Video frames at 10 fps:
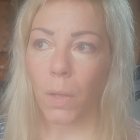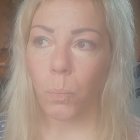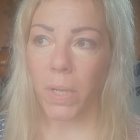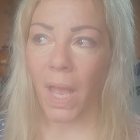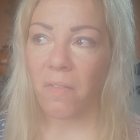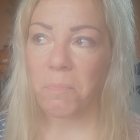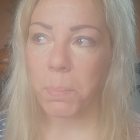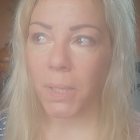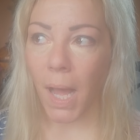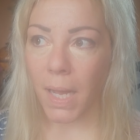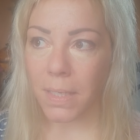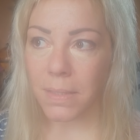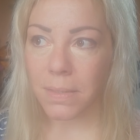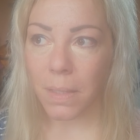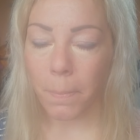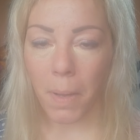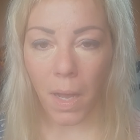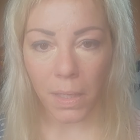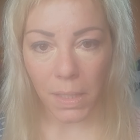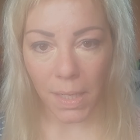We have blocks
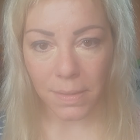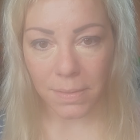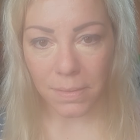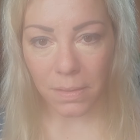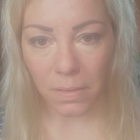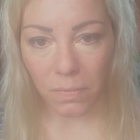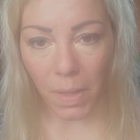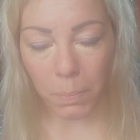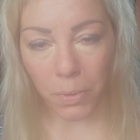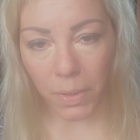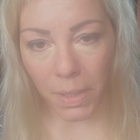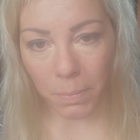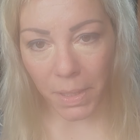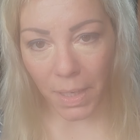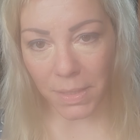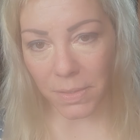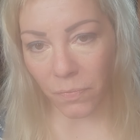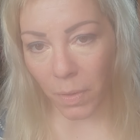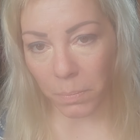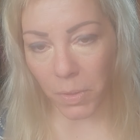upon us that prohibit us
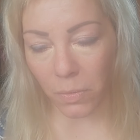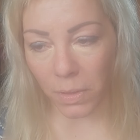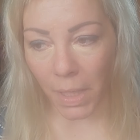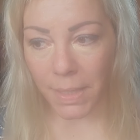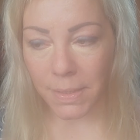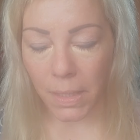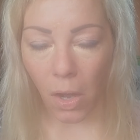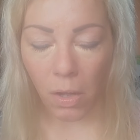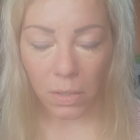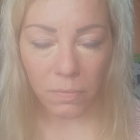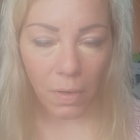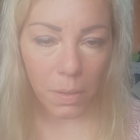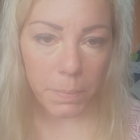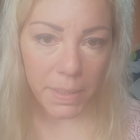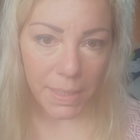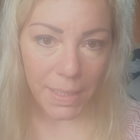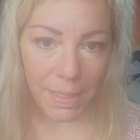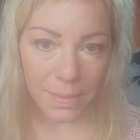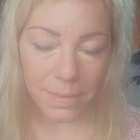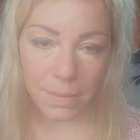from utilizing all of our
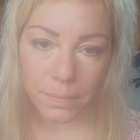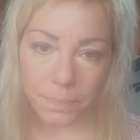abilities